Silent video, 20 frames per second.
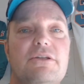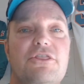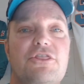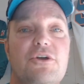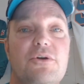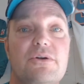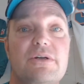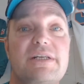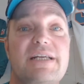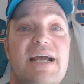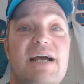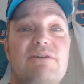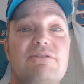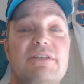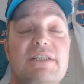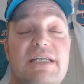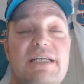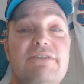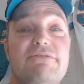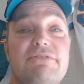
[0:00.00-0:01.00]
third
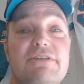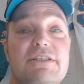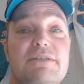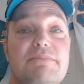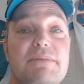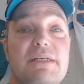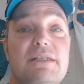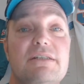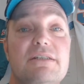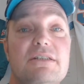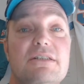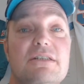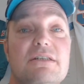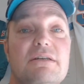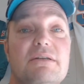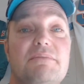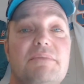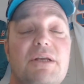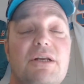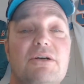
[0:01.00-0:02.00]
down defense, means,
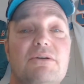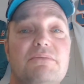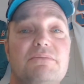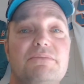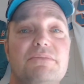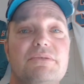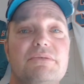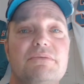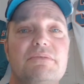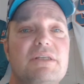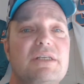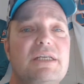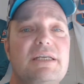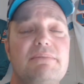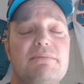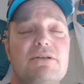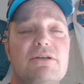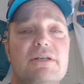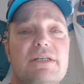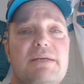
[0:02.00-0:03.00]

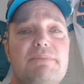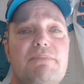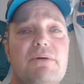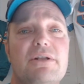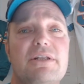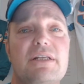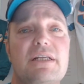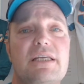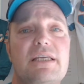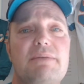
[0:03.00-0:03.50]
teams are keep on